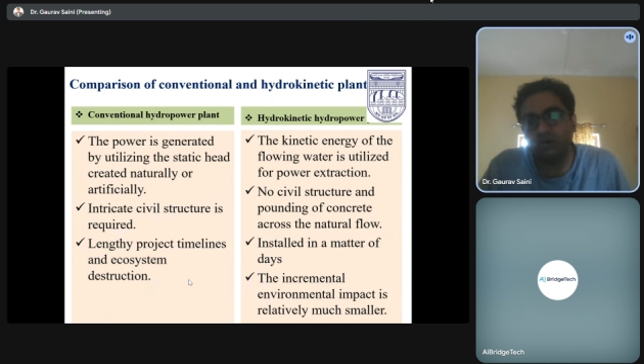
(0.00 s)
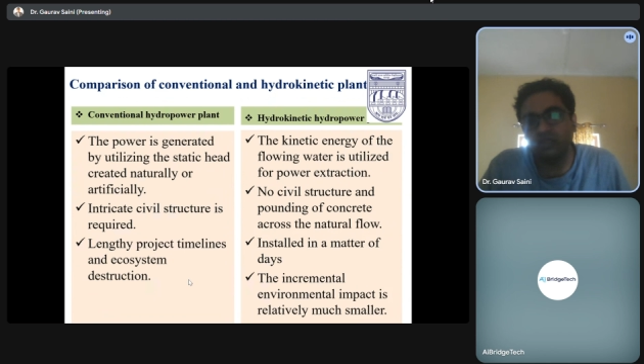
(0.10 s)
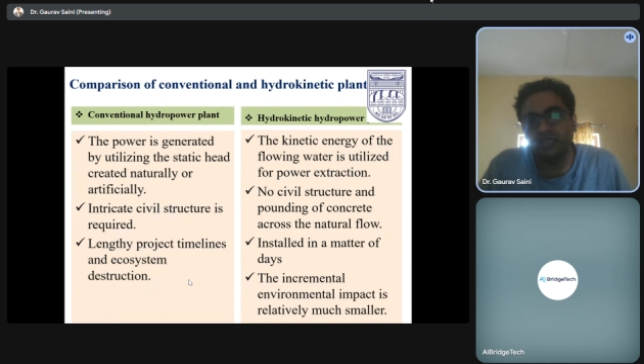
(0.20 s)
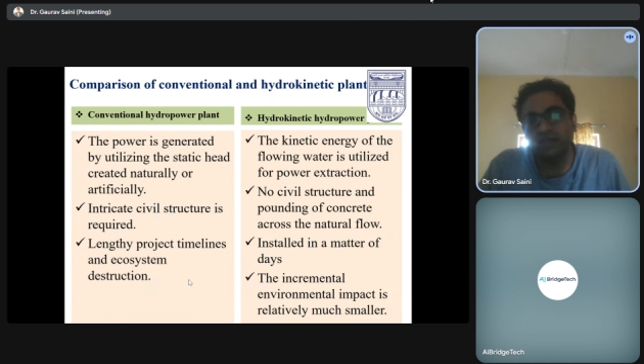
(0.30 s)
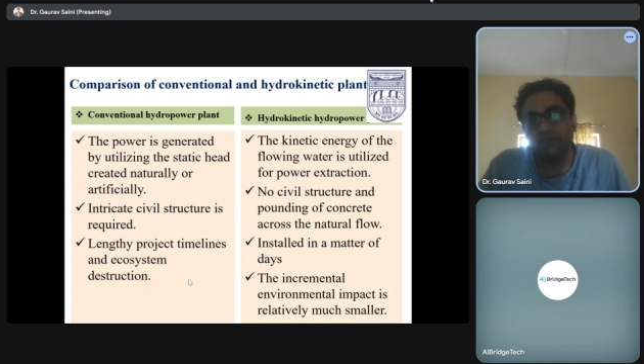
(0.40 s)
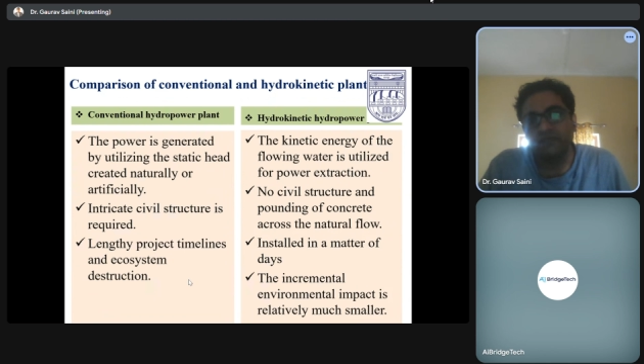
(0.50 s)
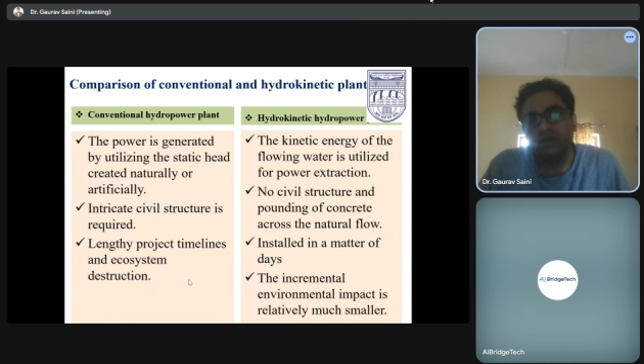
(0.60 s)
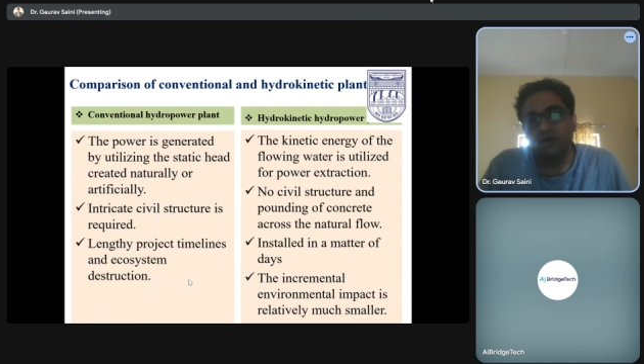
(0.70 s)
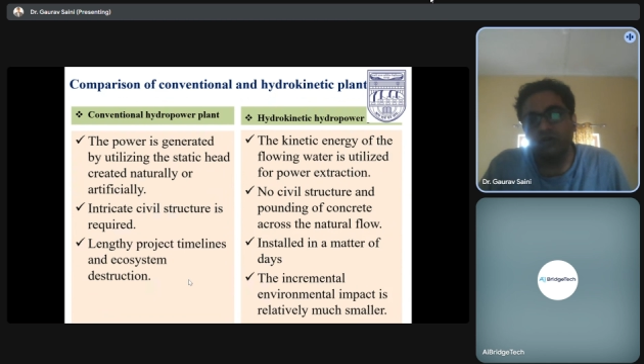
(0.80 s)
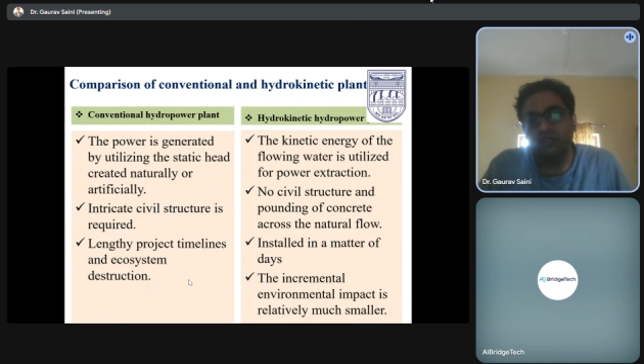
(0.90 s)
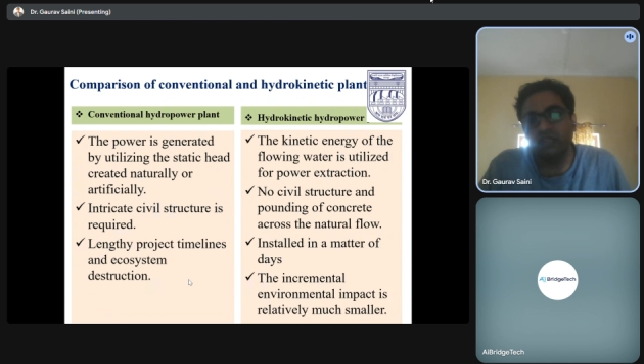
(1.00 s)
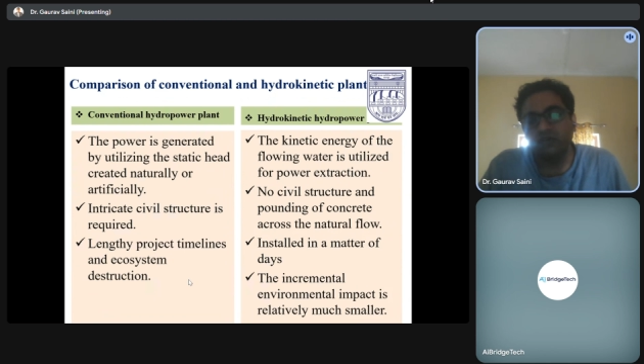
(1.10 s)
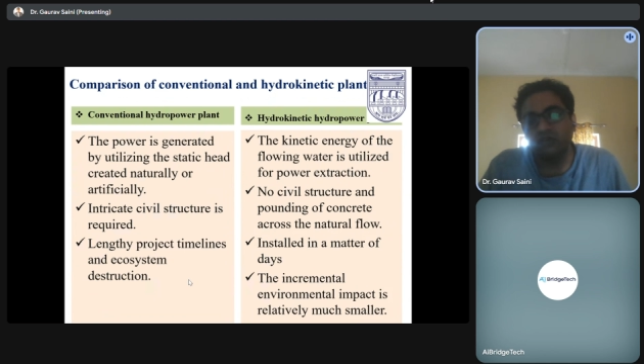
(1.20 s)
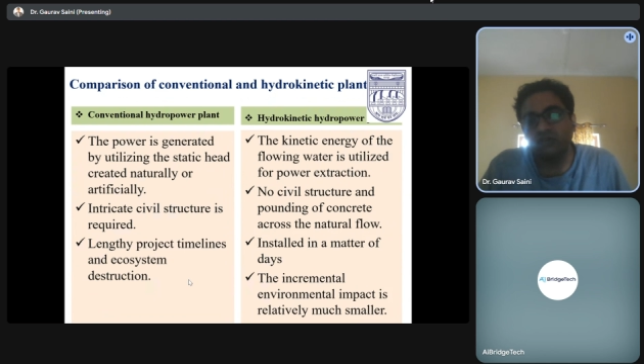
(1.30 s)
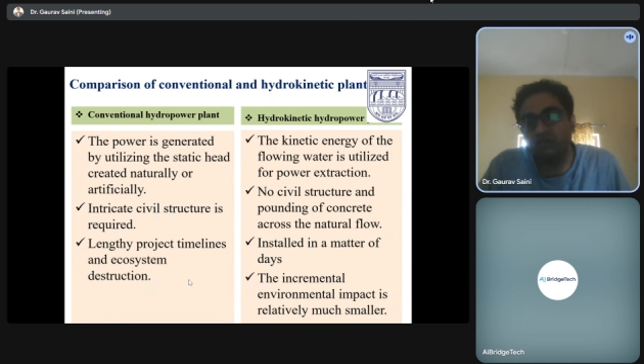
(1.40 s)
on the
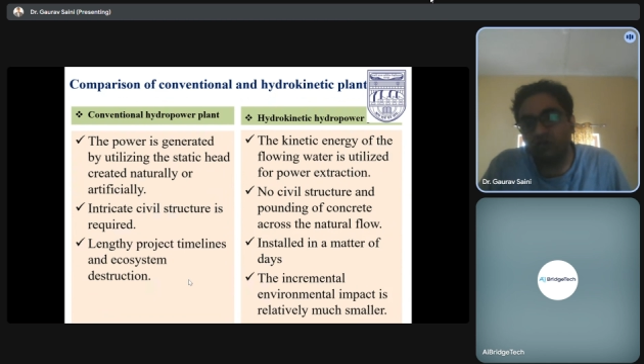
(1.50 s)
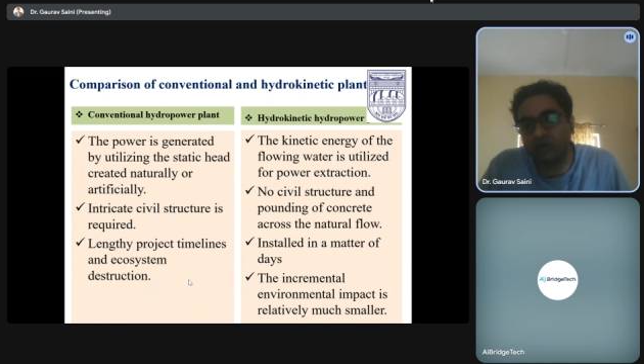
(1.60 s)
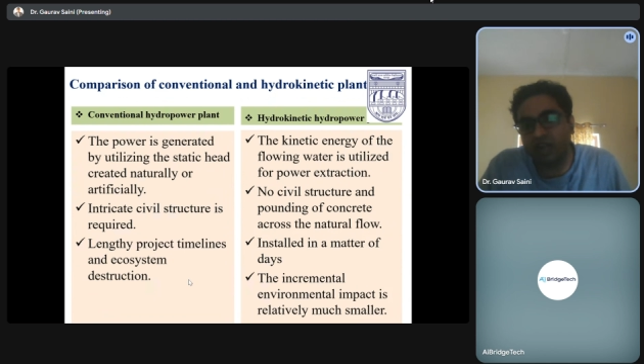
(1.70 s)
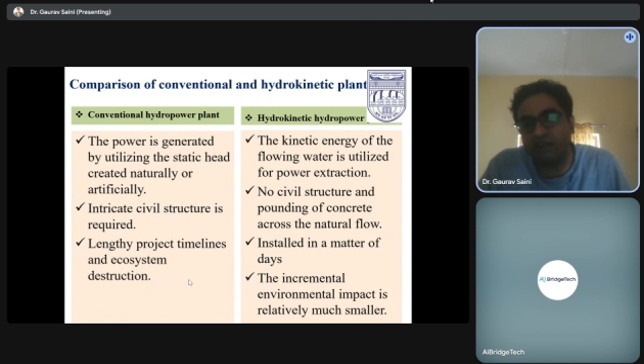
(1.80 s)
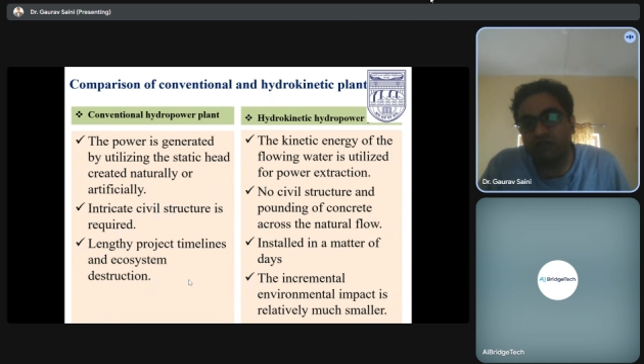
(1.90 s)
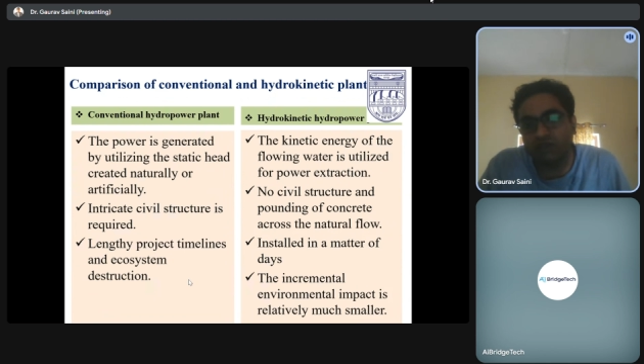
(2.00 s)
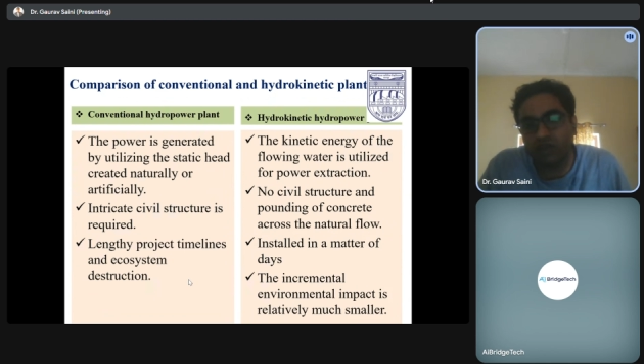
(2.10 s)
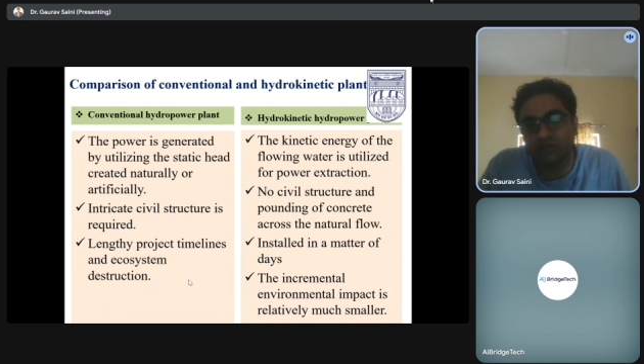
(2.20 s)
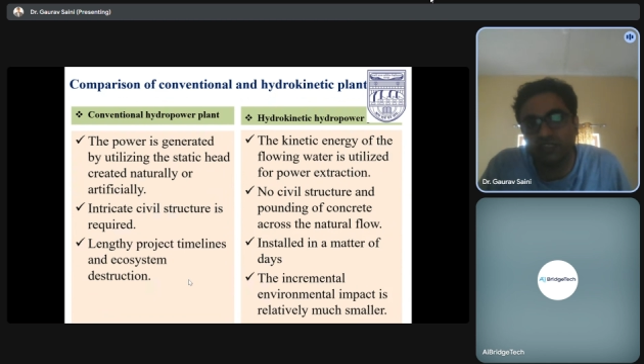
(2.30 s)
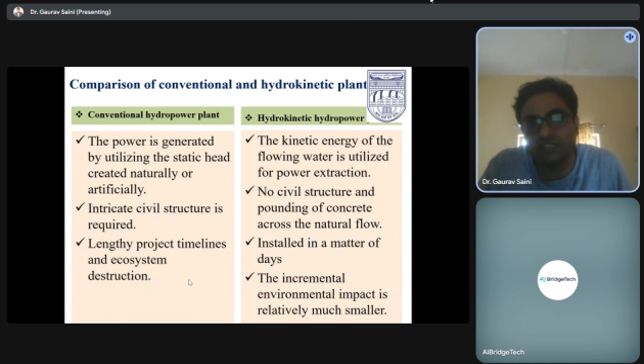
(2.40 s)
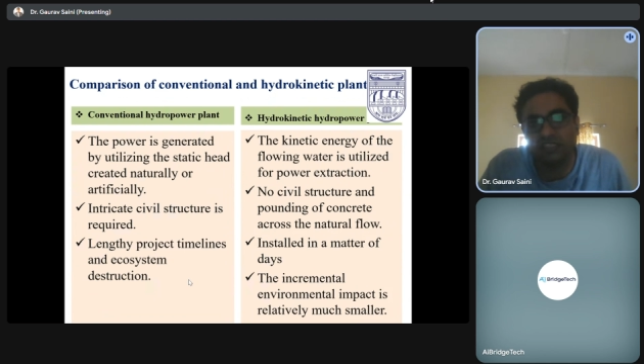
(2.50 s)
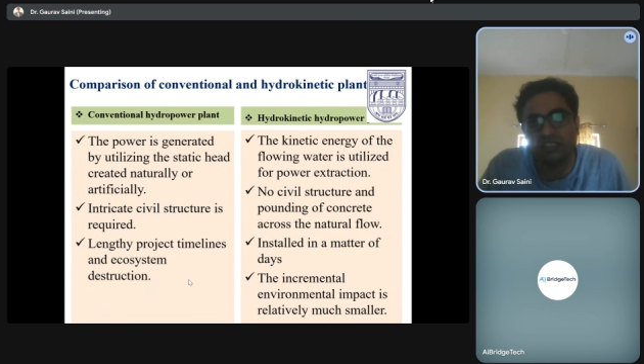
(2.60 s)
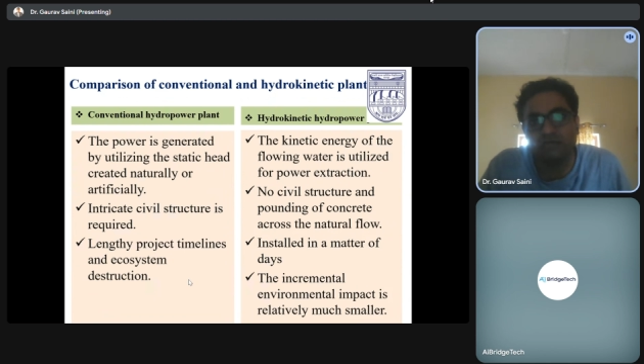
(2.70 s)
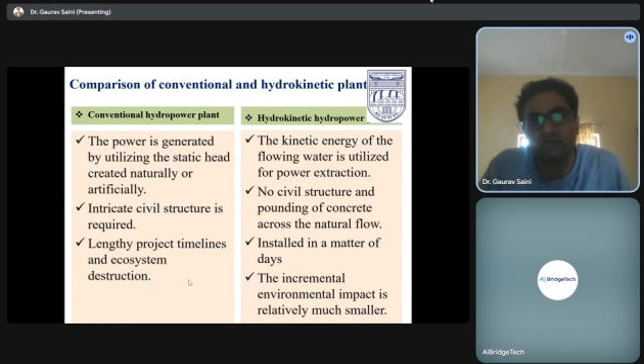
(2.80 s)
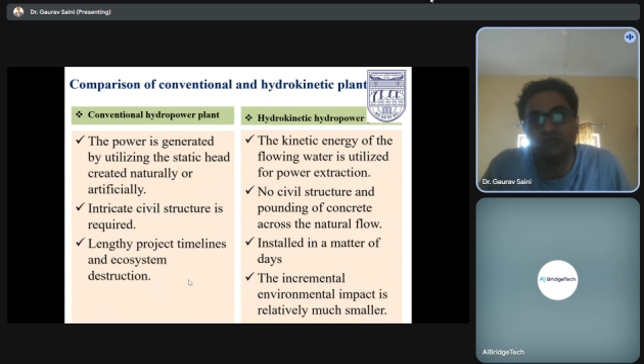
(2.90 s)
flora and fauna of the
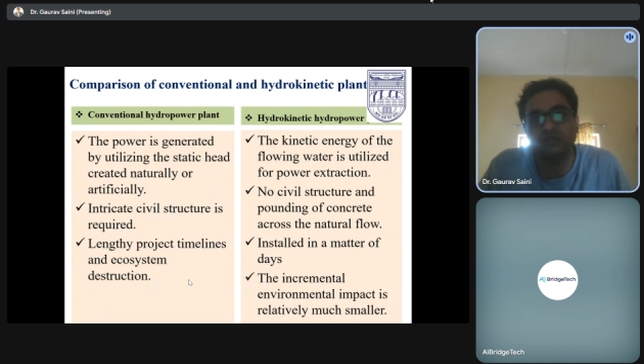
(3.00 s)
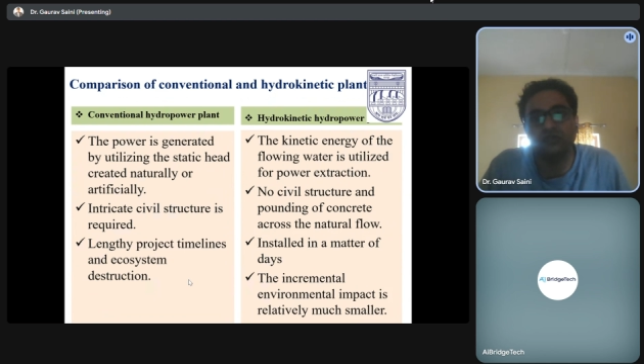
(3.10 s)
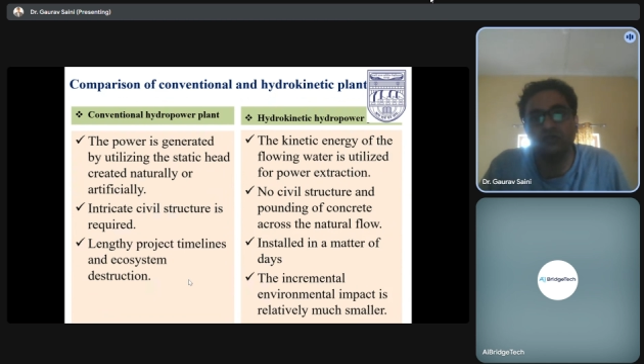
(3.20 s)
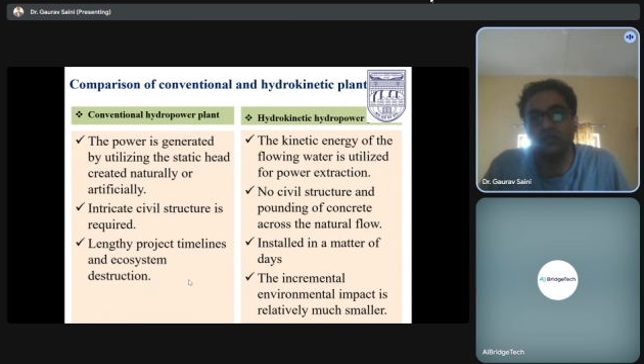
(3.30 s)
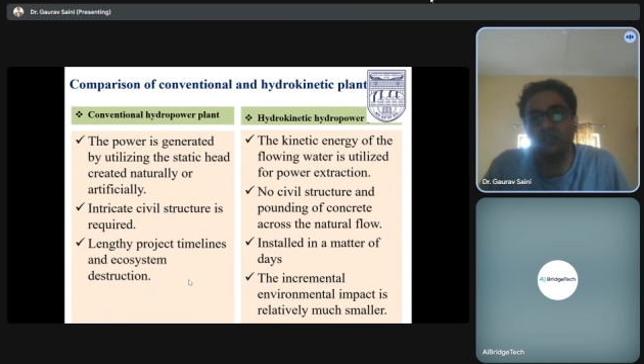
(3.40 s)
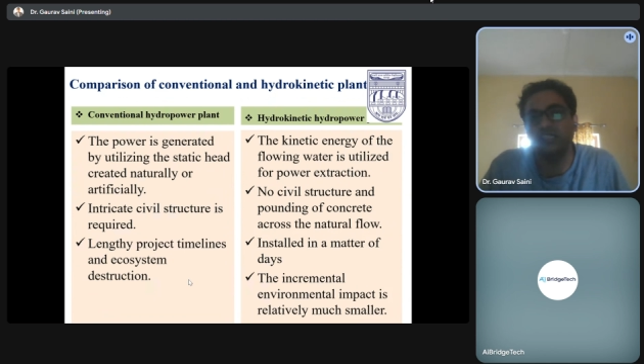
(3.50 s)
system. So